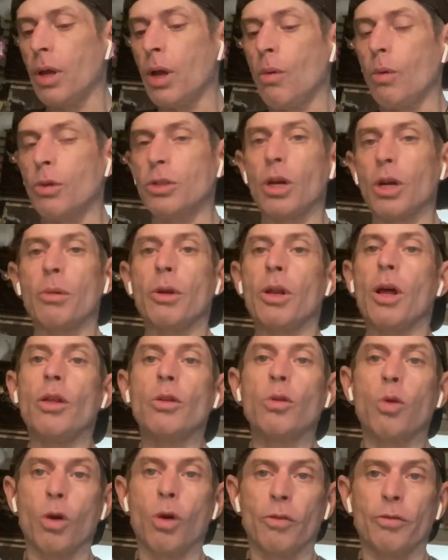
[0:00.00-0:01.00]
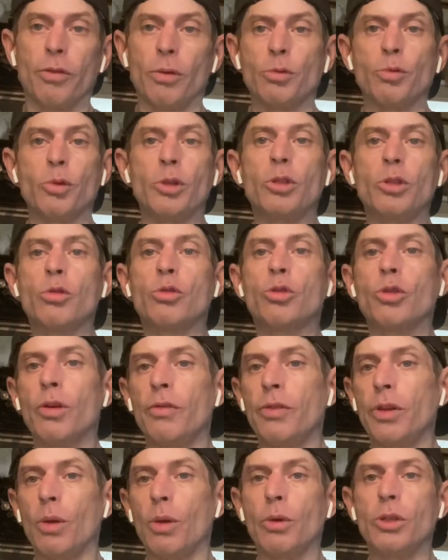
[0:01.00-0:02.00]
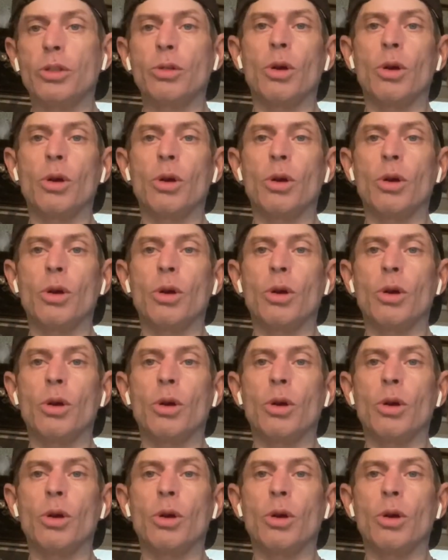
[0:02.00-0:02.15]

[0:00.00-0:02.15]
We talk about other horror films. We do trivia. We do